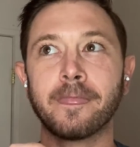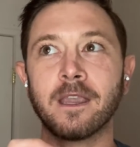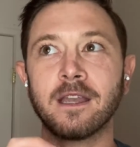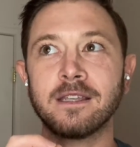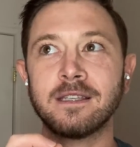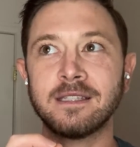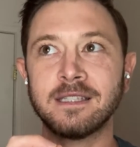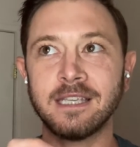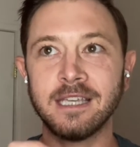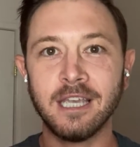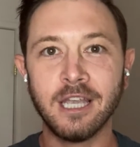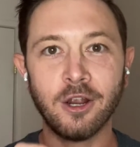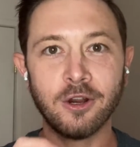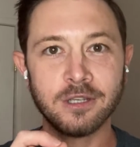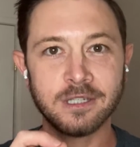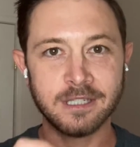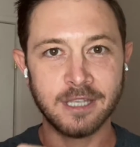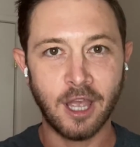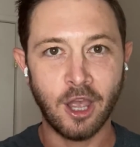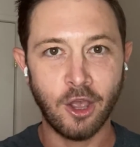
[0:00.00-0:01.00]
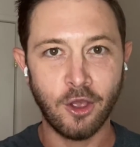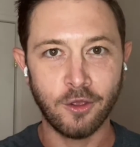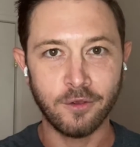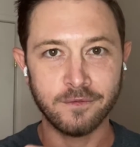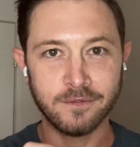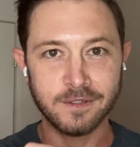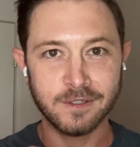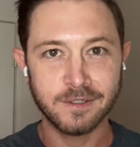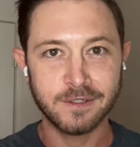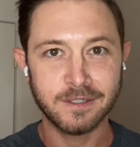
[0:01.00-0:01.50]
see
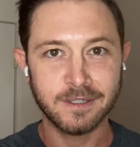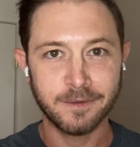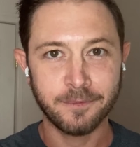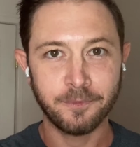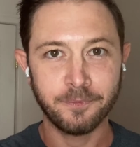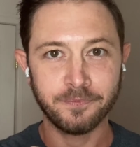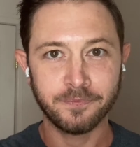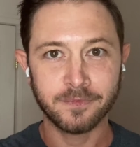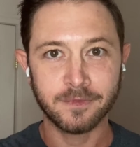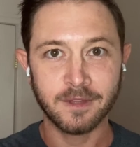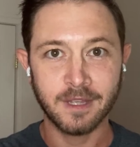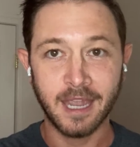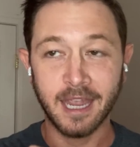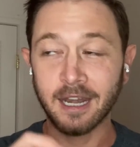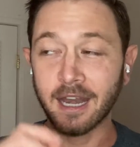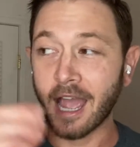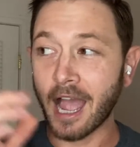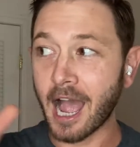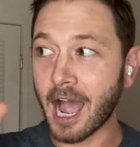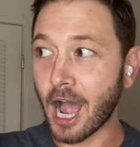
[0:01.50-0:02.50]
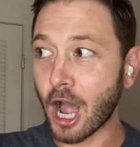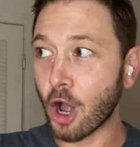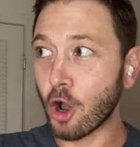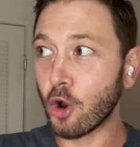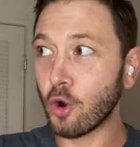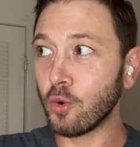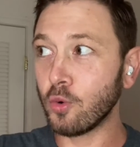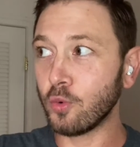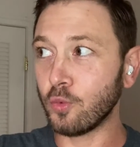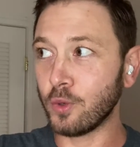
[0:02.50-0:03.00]
ourselves and
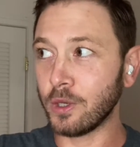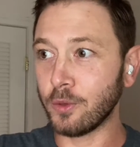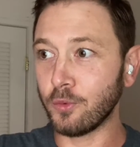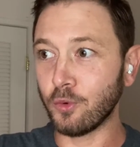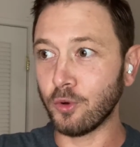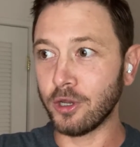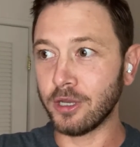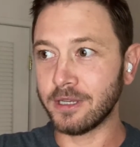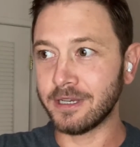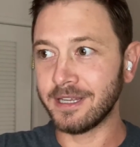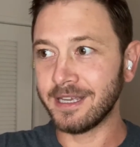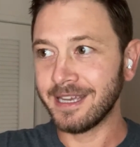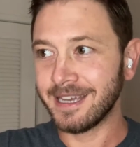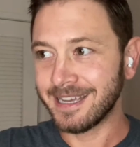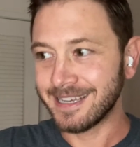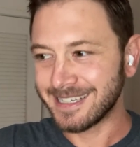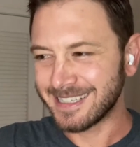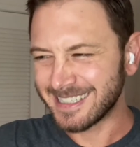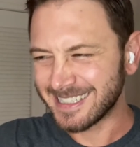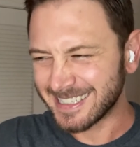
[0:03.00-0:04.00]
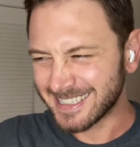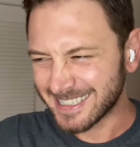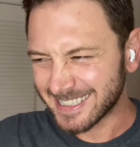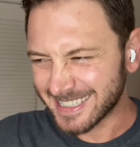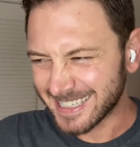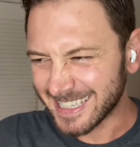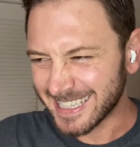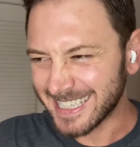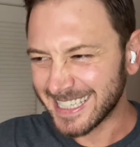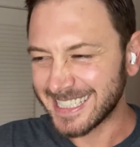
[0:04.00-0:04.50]
how we would
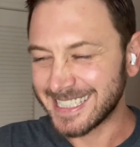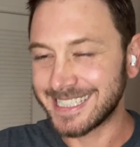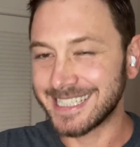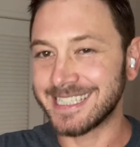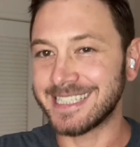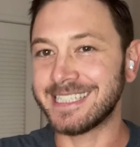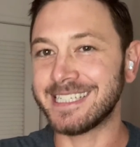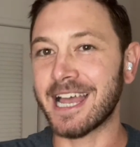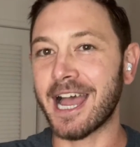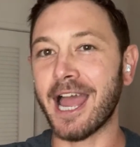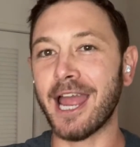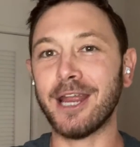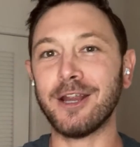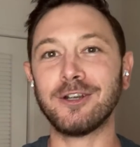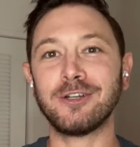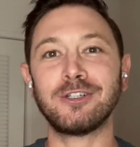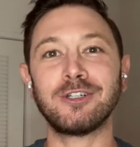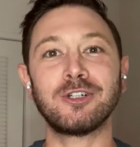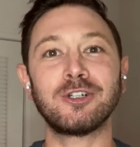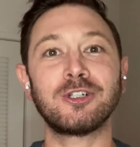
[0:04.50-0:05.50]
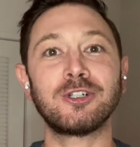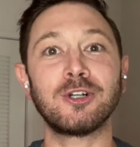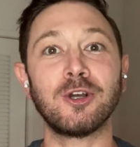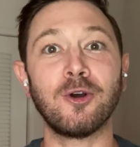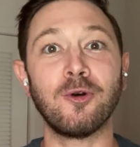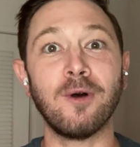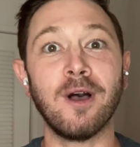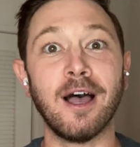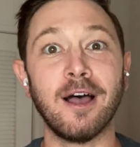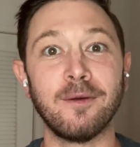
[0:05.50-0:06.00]
desire to
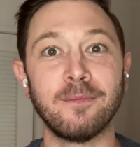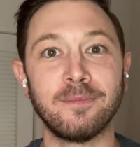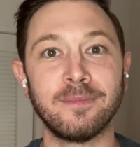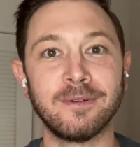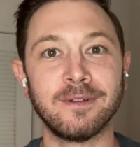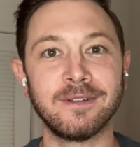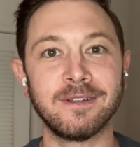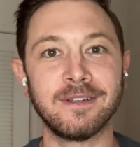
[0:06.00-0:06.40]
show up.